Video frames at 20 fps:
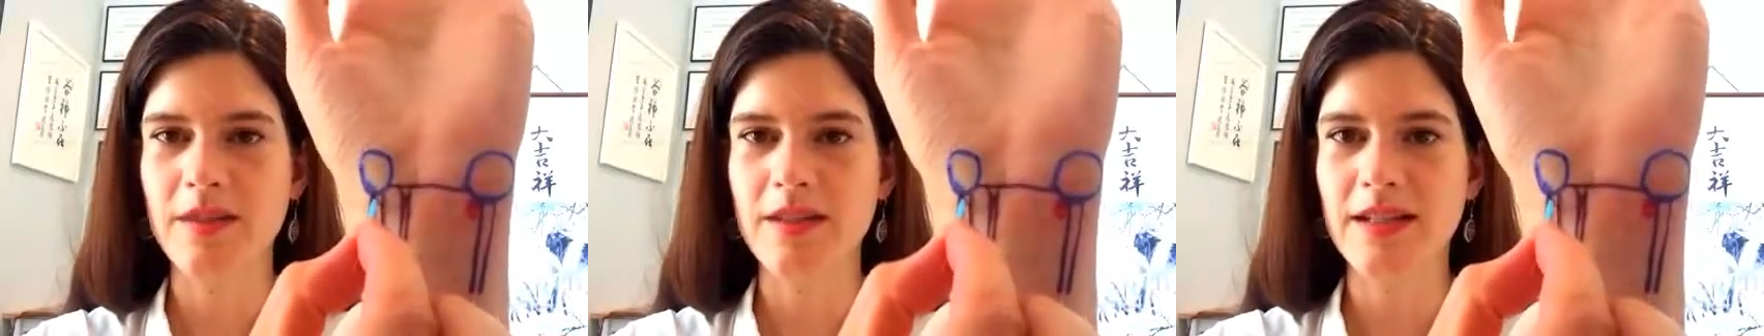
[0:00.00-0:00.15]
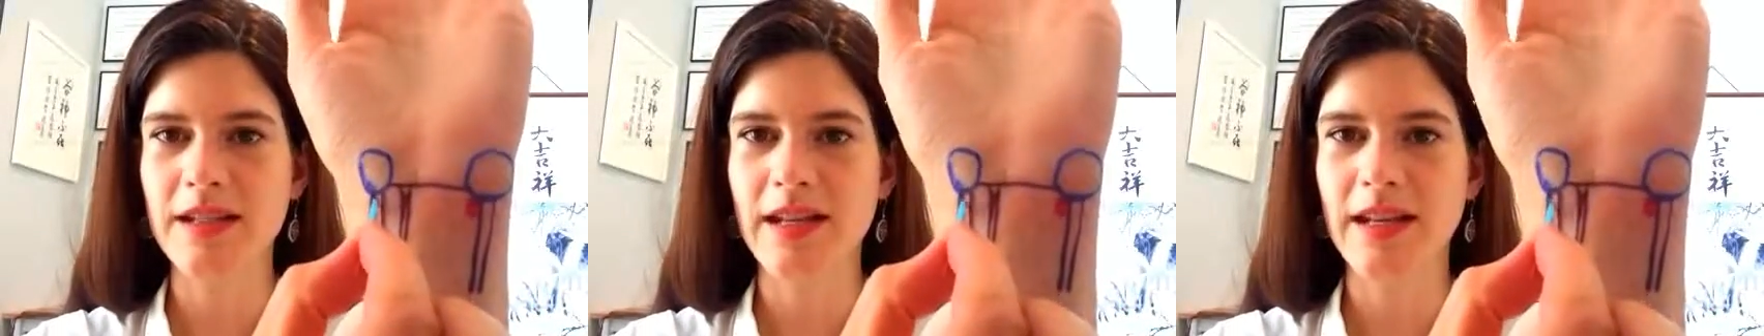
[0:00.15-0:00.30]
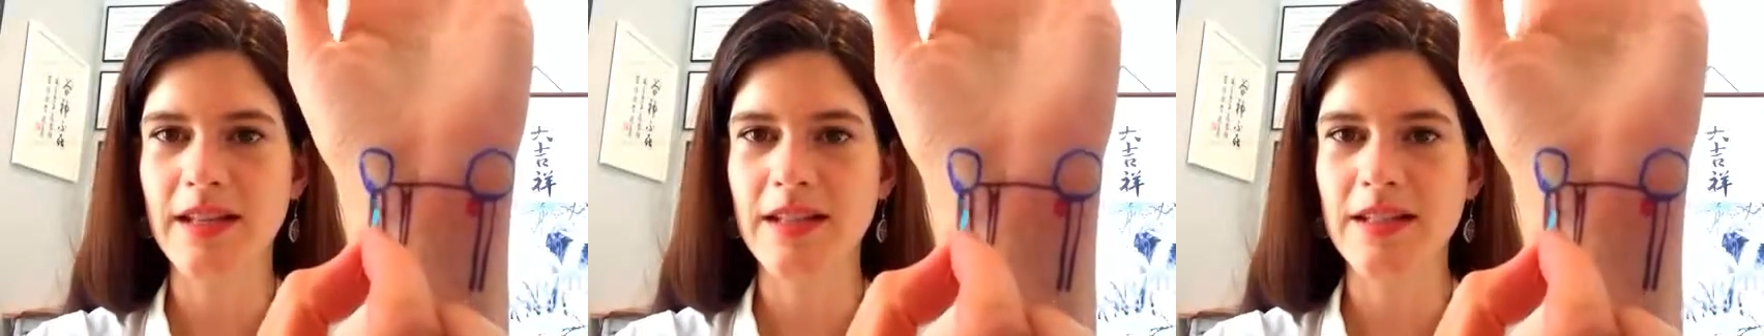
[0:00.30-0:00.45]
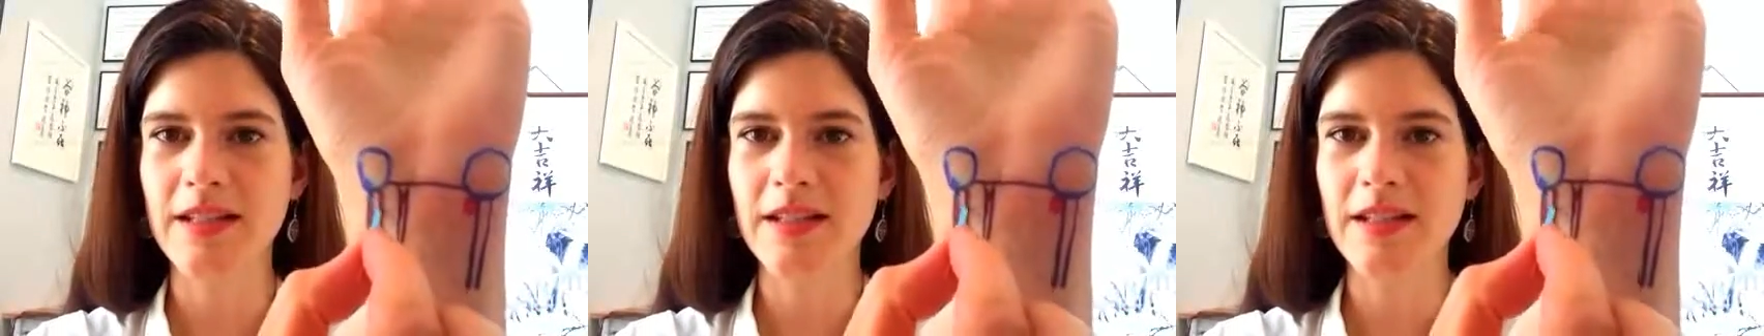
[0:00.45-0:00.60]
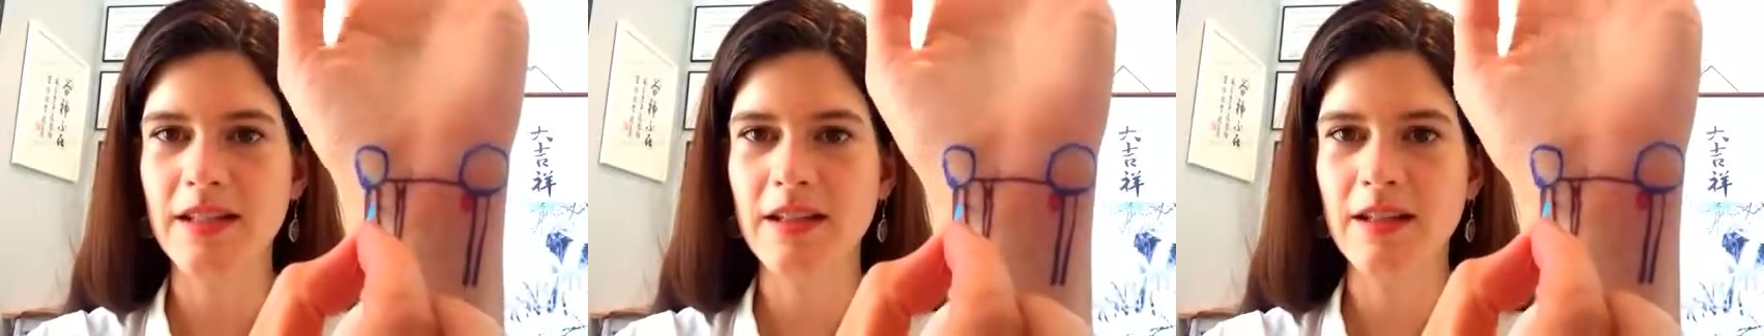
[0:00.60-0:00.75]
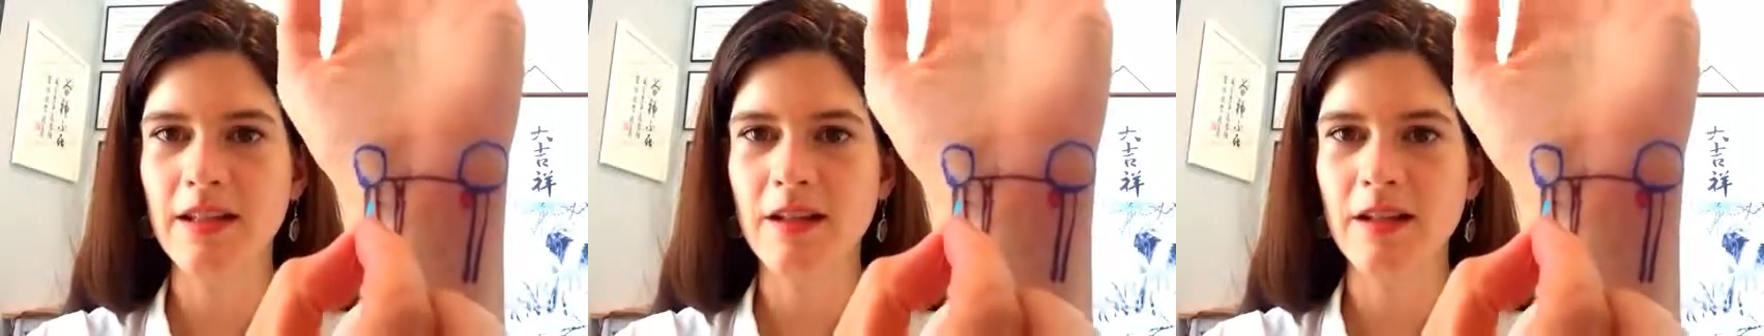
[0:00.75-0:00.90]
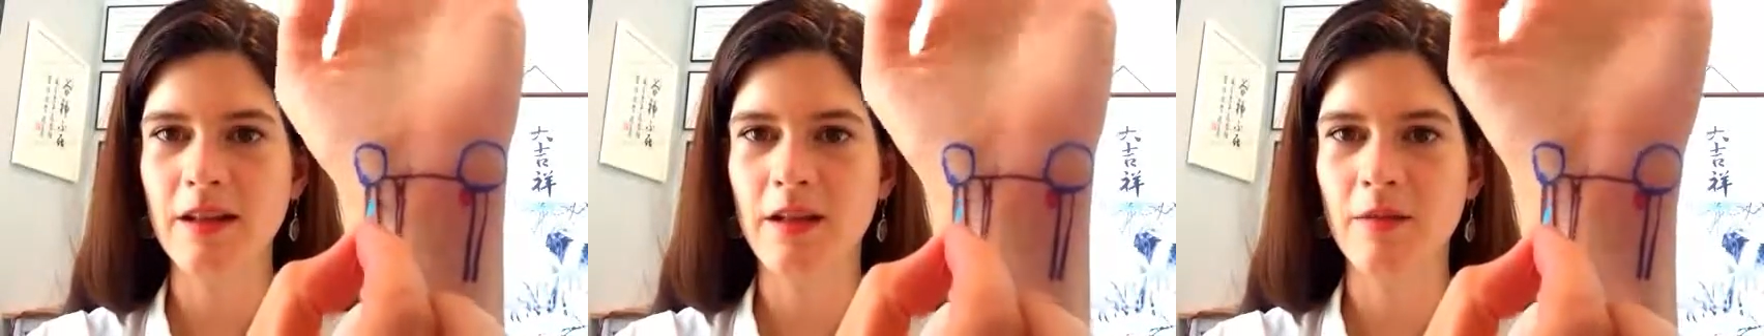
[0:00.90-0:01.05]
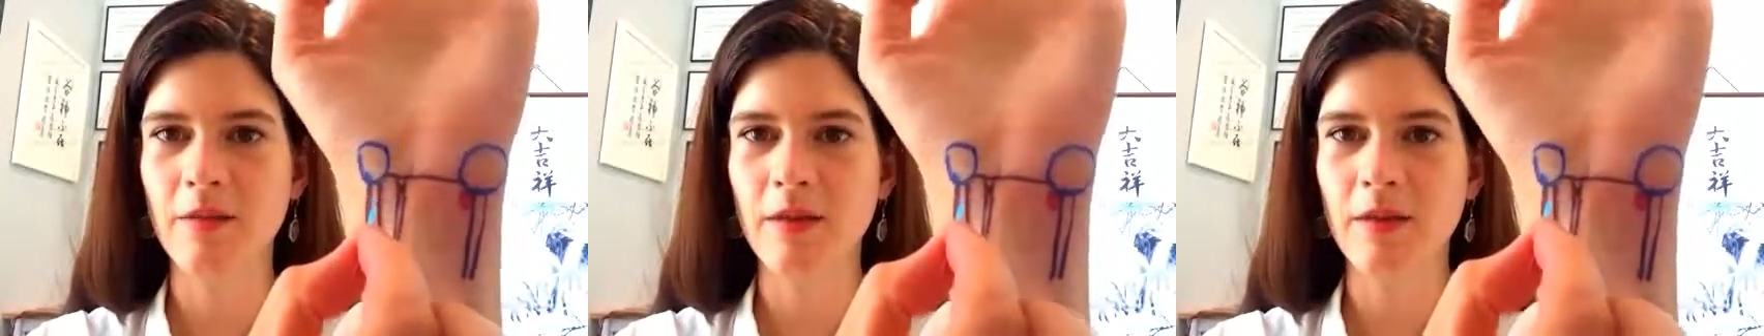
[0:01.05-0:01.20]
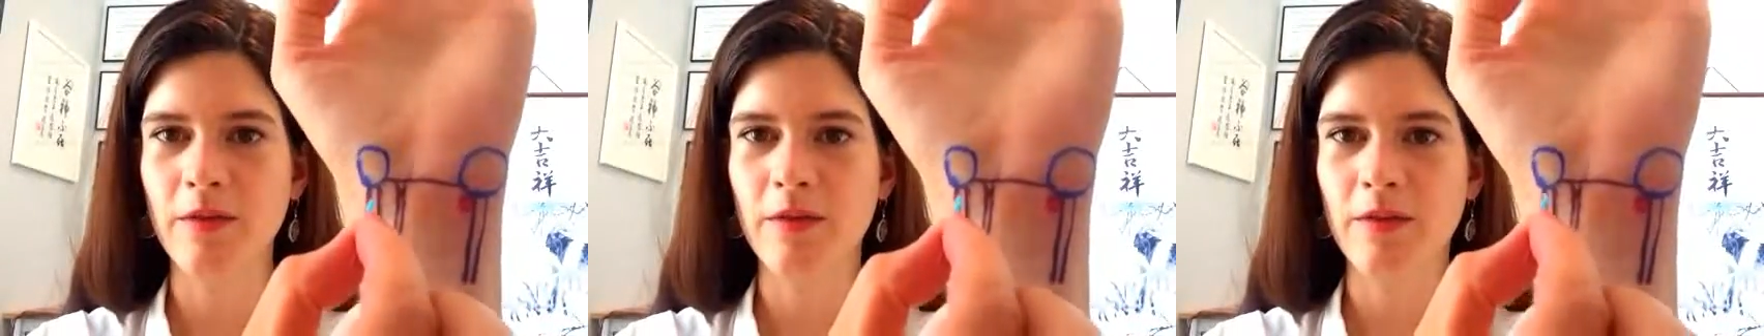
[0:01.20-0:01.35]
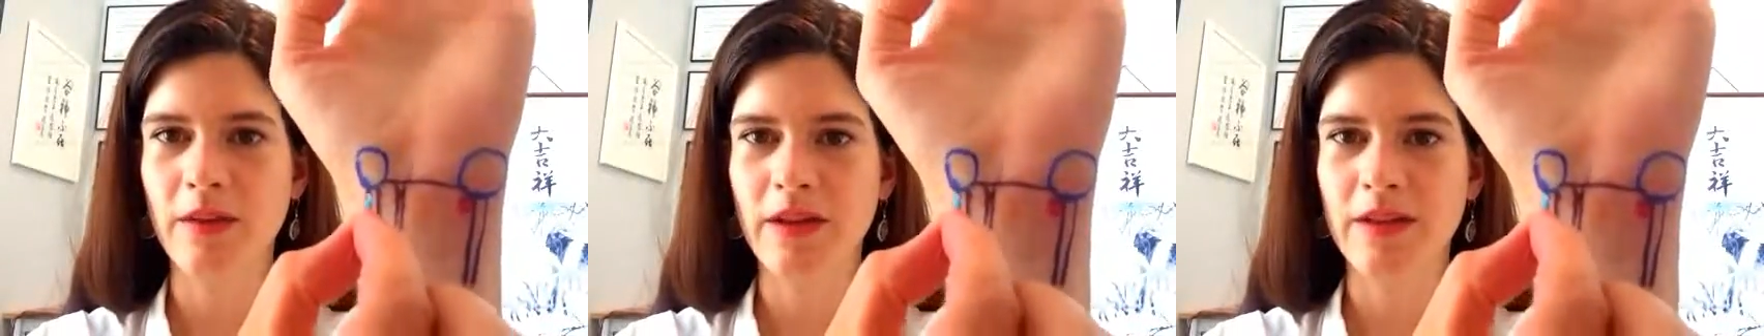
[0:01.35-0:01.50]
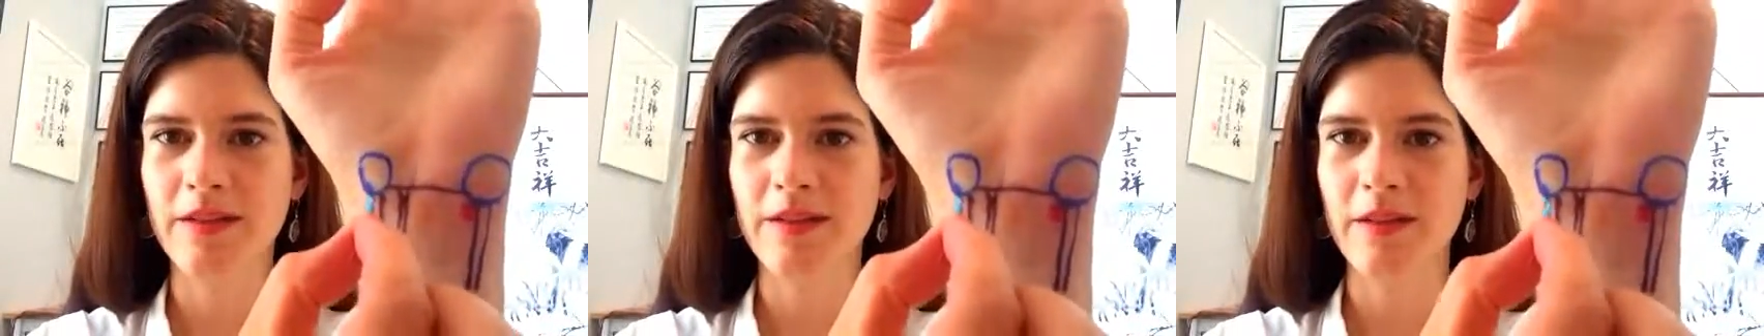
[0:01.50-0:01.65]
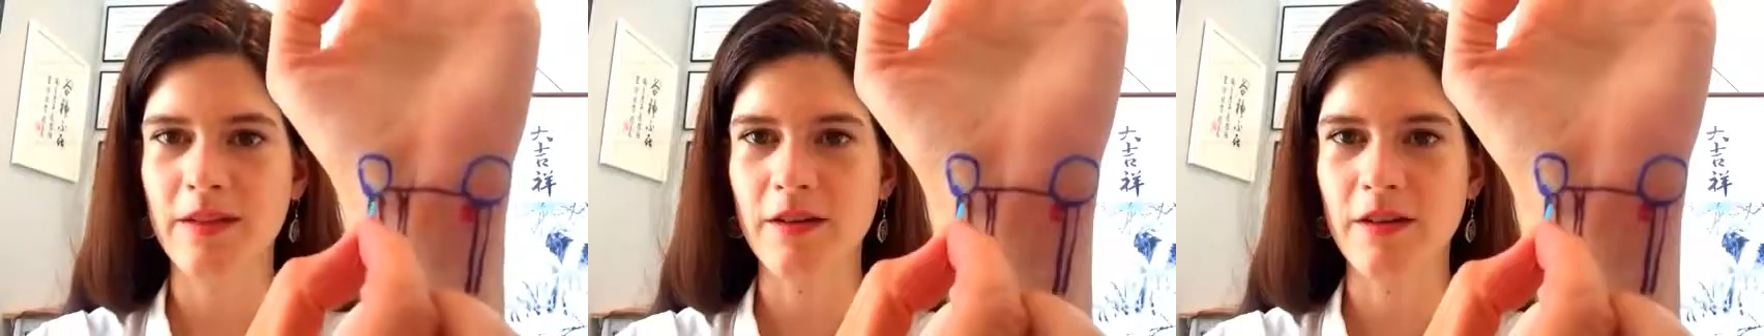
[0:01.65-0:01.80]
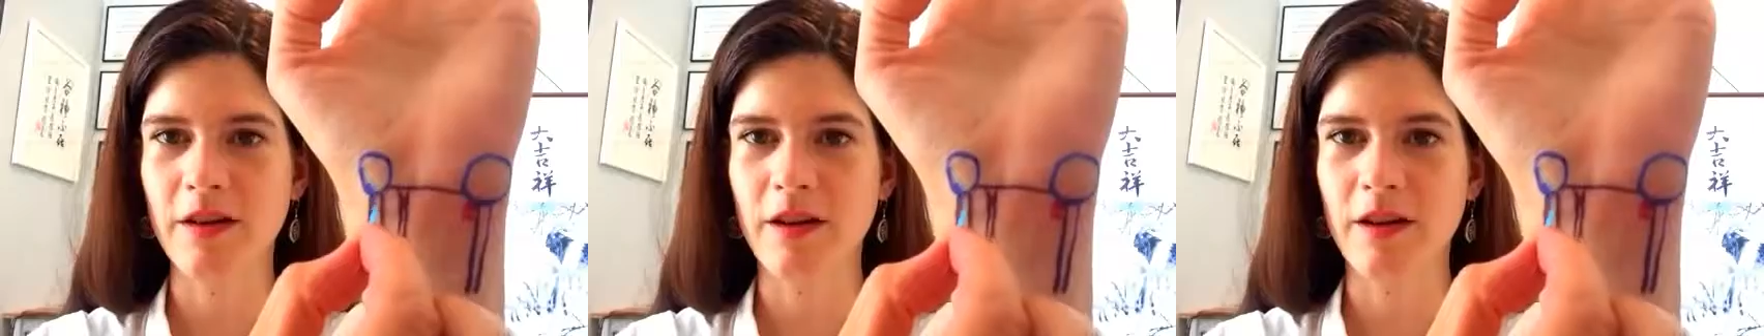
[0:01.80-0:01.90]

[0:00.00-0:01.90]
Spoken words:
tendon of the flexor